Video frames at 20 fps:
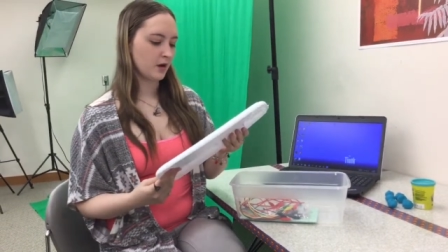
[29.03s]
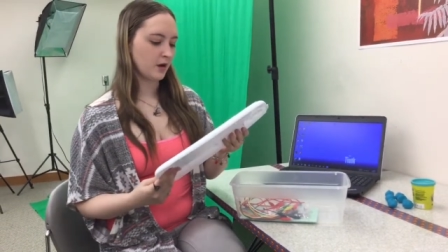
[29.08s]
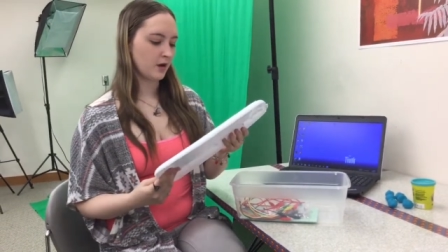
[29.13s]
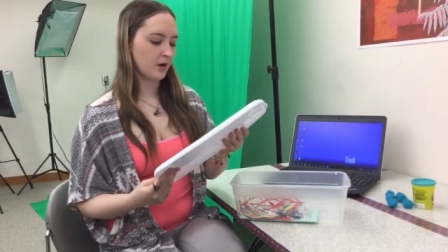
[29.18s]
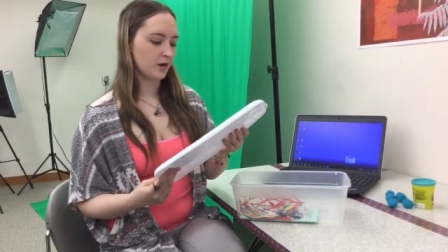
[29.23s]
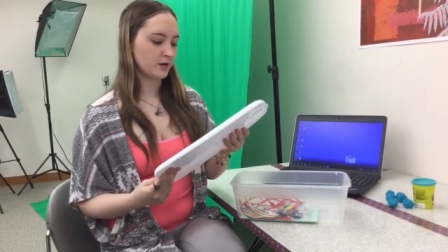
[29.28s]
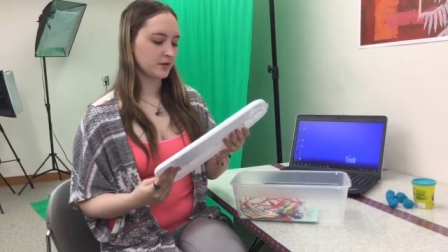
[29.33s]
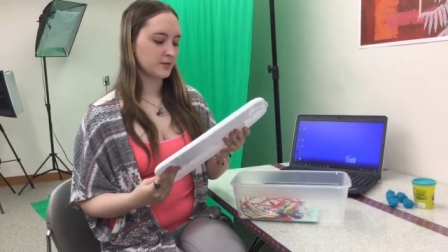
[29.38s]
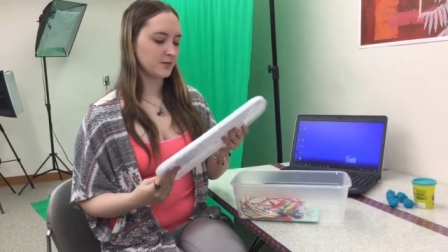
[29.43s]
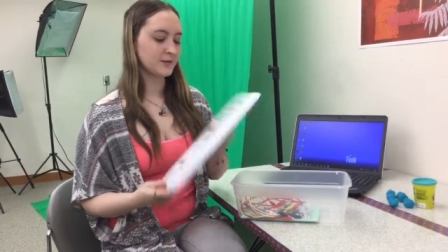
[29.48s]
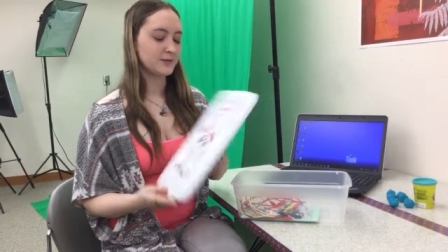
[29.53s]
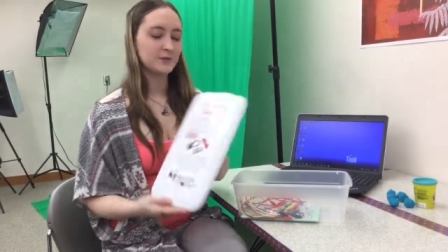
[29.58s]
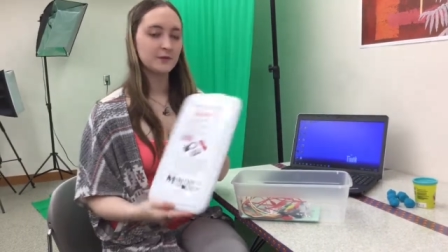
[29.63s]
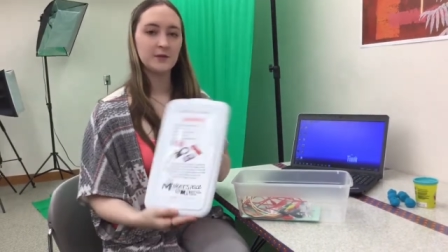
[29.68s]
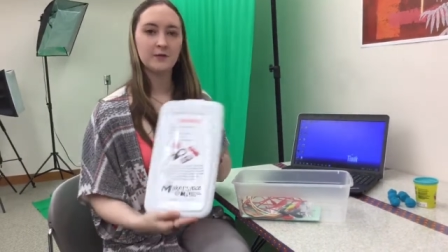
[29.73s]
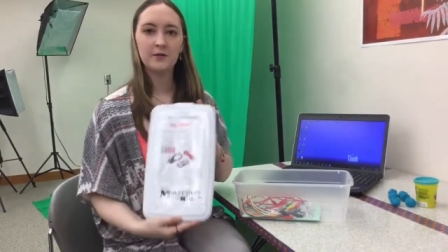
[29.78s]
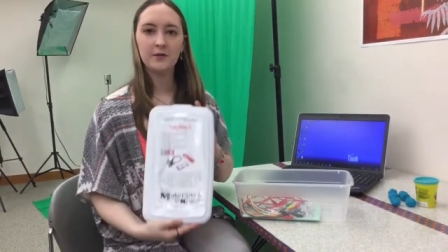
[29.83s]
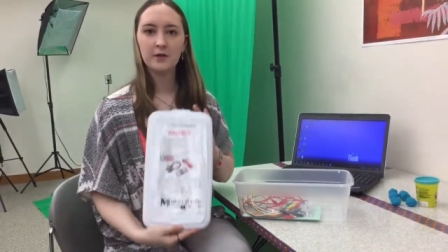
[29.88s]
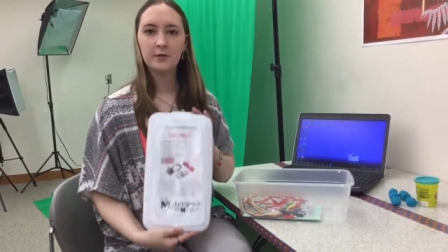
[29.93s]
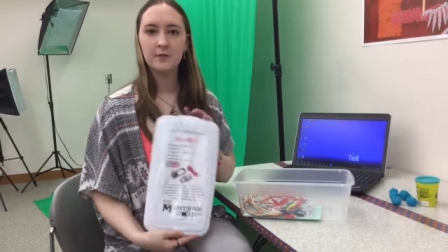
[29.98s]
a
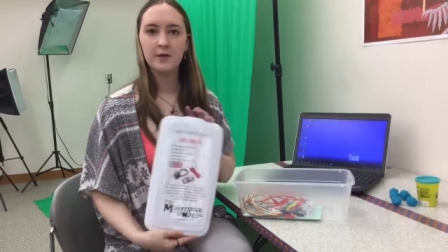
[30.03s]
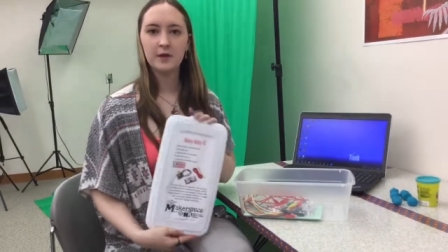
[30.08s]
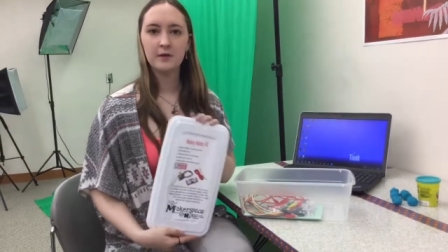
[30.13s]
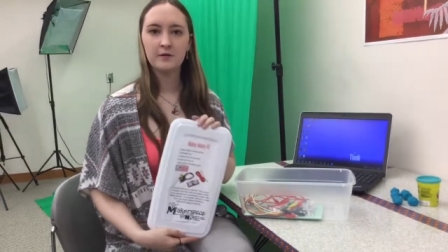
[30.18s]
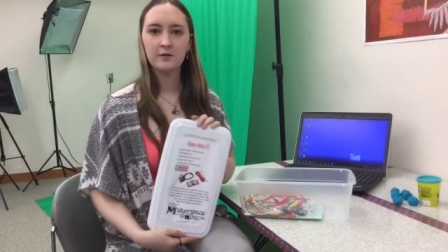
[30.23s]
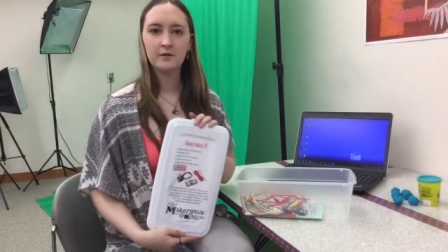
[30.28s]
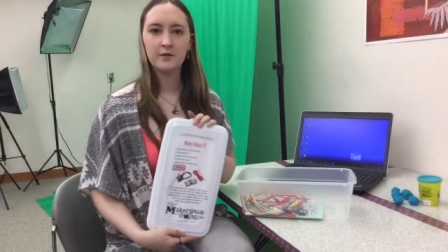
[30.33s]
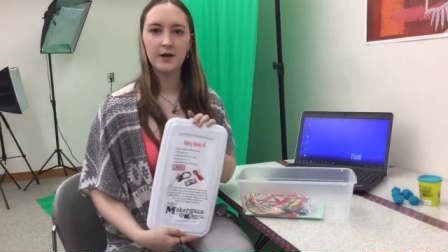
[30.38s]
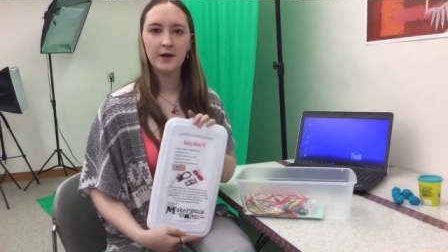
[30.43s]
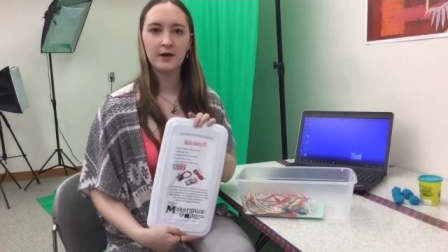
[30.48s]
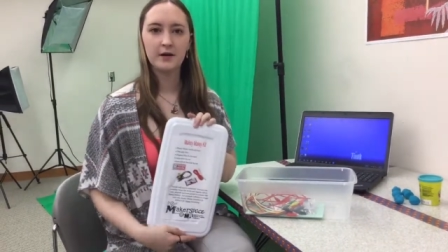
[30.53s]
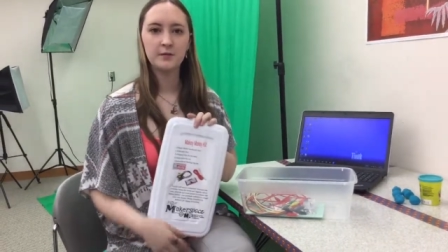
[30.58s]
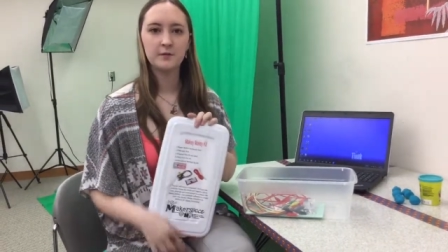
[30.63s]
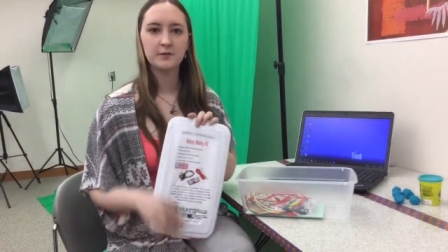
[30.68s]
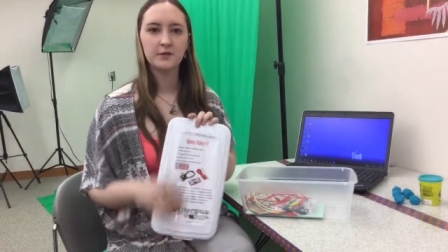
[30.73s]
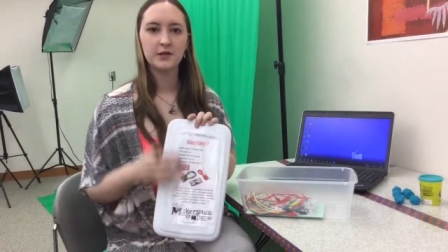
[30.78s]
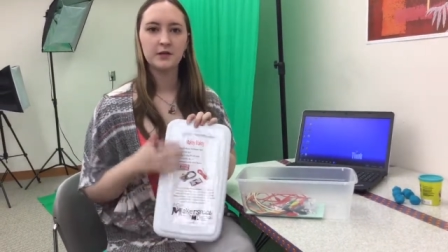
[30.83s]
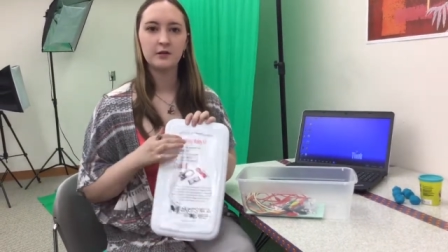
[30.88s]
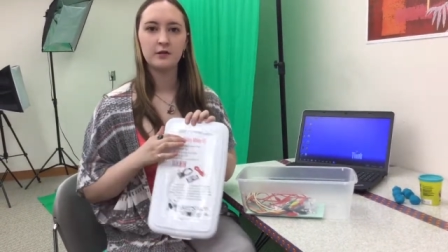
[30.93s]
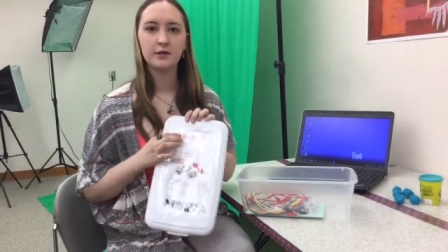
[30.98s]
specific amount of
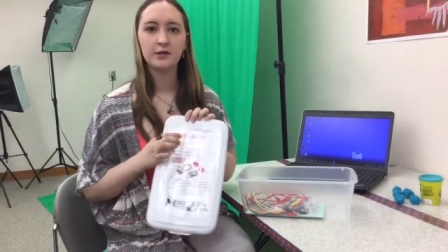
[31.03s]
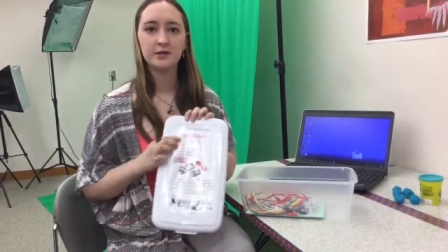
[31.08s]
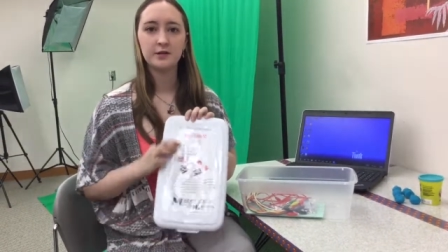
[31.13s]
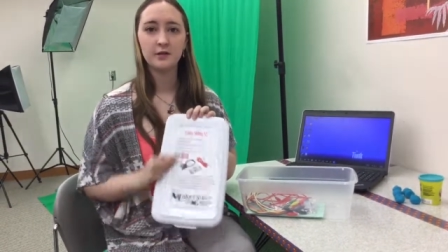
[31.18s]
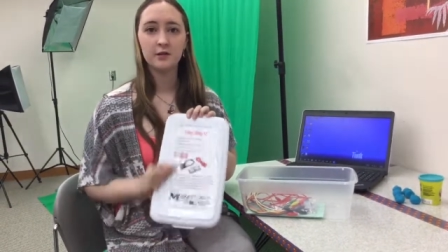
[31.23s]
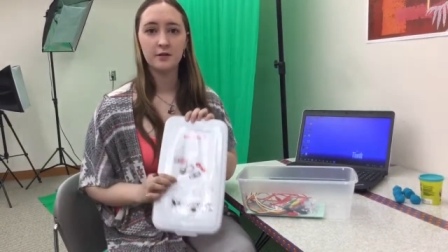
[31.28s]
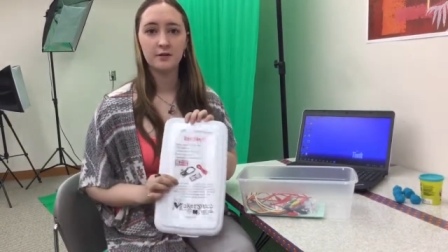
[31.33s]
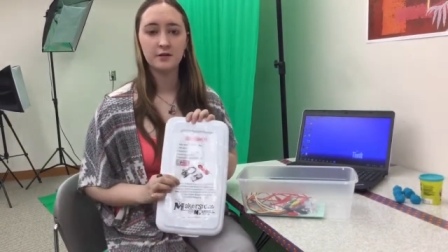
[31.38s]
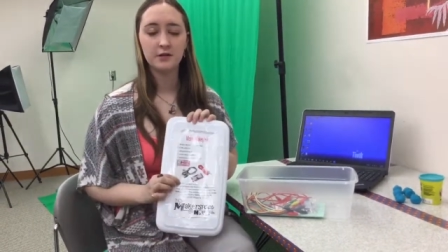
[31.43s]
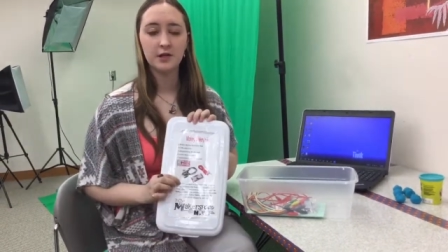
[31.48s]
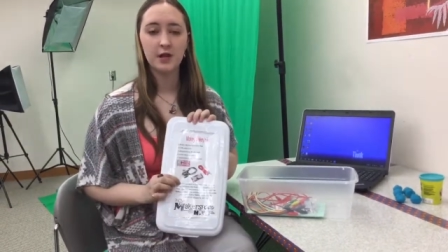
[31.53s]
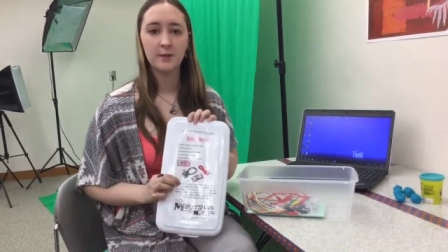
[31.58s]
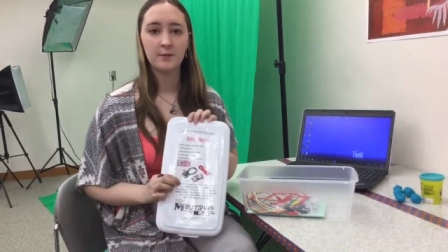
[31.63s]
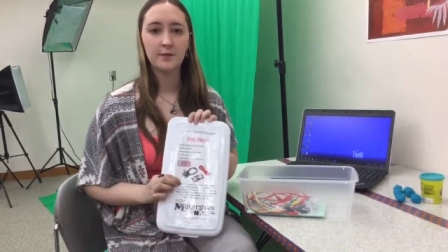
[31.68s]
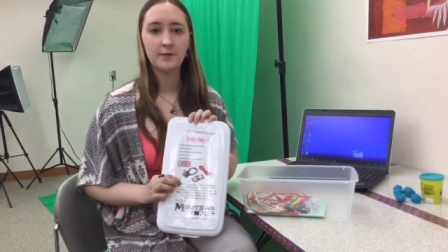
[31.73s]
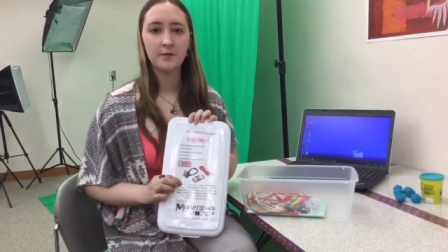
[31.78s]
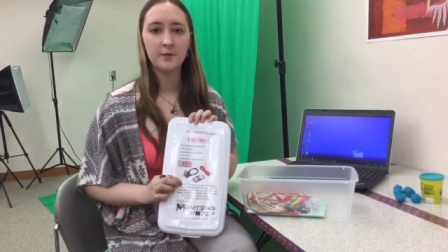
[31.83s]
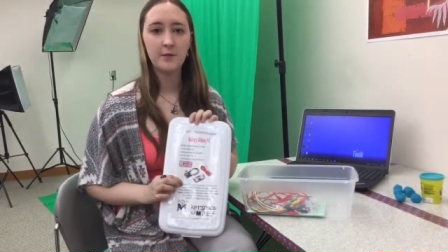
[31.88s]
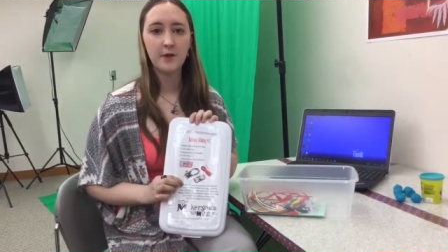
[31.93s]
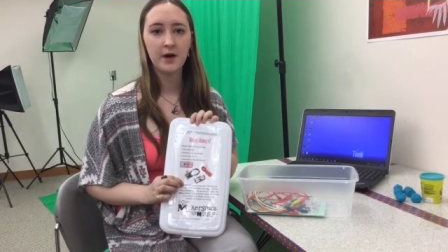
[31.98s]
items that are listed on the top
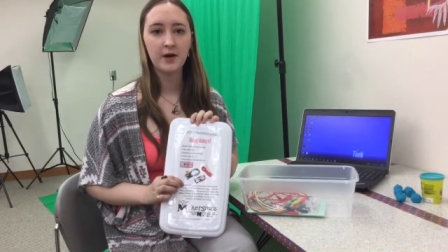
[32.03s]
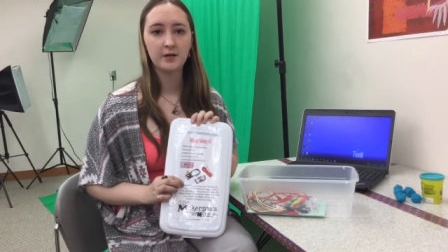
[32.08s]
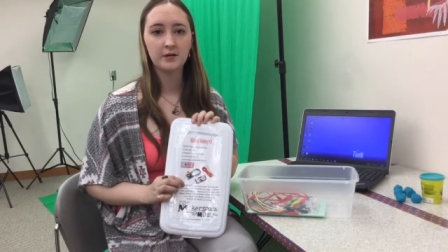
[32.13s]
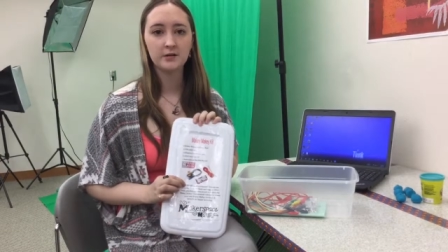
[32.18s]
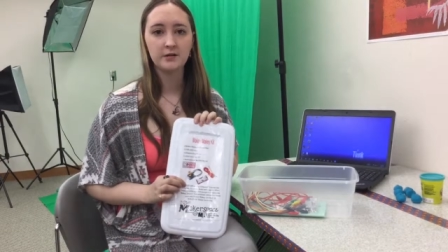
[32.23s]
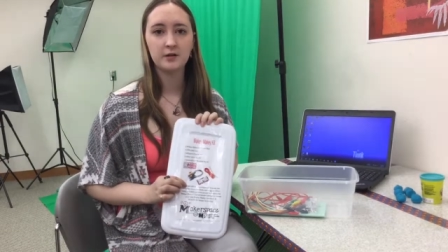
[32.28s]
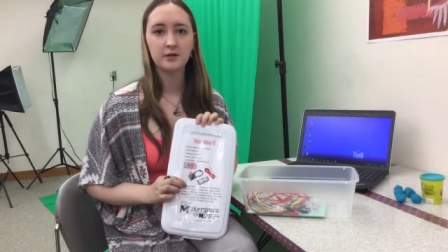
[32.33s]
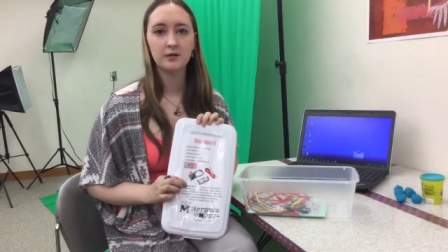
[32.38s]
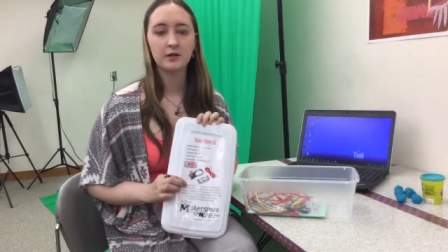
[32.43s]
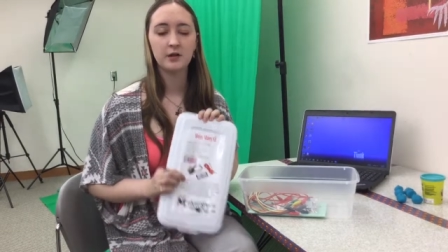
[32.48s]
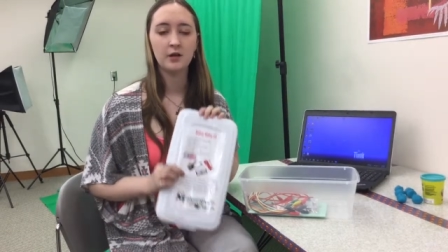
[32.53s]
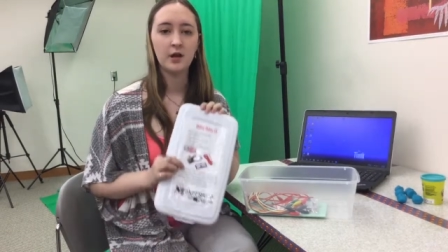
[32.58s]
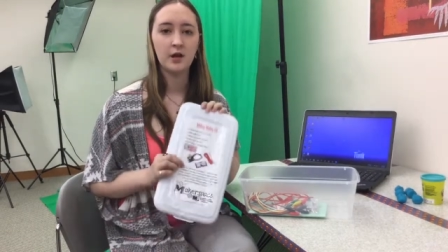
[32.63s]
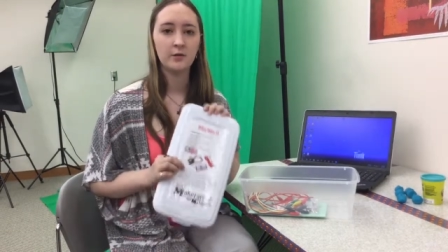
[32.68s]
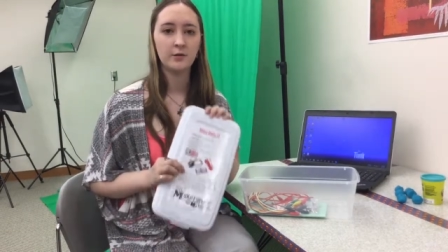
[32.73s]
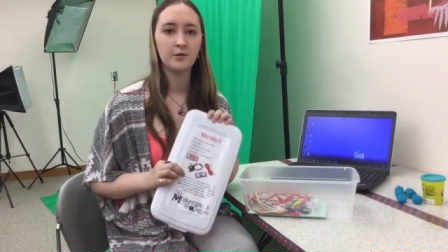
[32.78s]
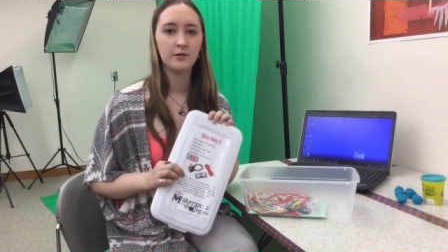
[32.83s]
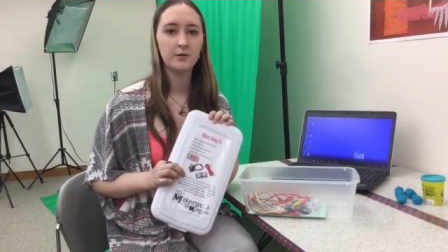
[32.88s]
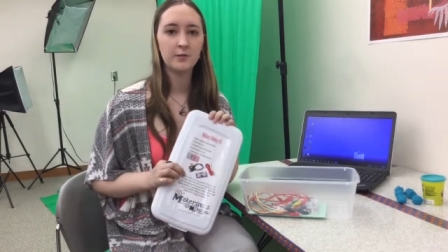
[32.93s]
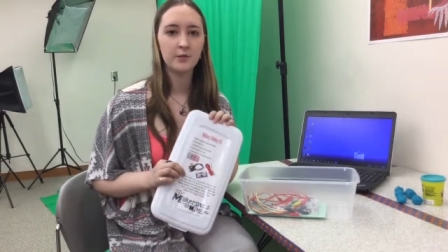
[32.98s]
of the box lid
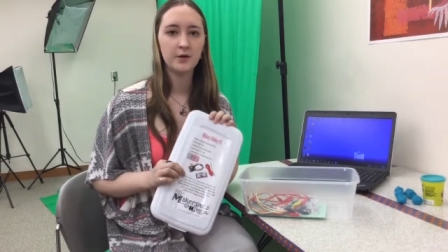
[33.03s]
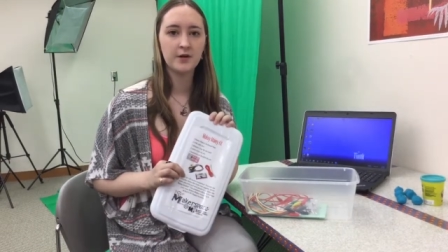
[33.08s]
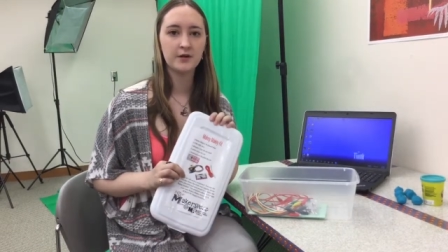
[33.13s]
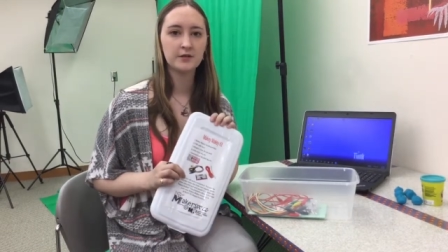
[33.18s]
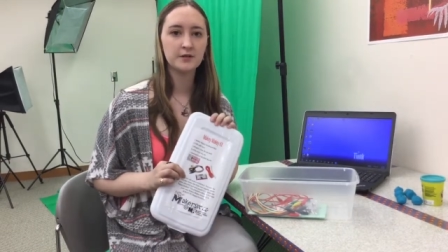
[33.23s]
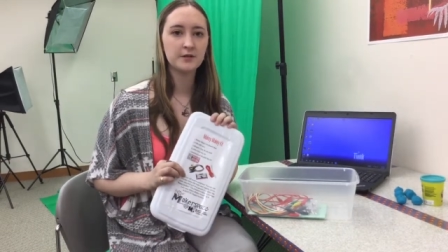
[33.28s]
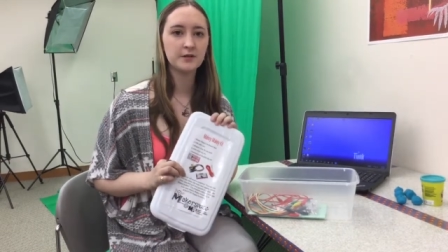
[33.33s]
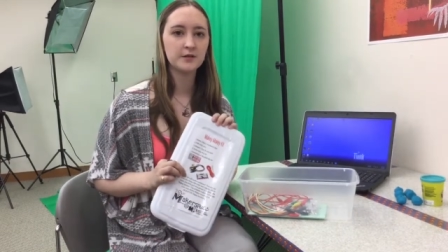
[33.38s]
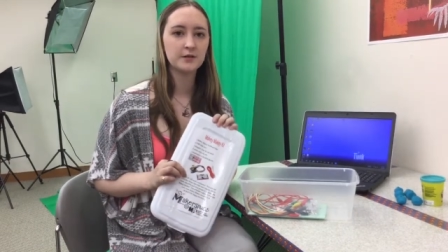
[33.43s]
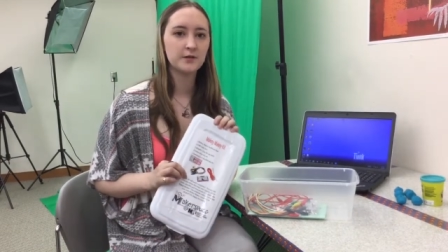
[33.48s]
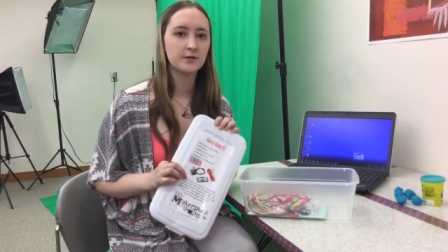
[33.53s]
along with the prices,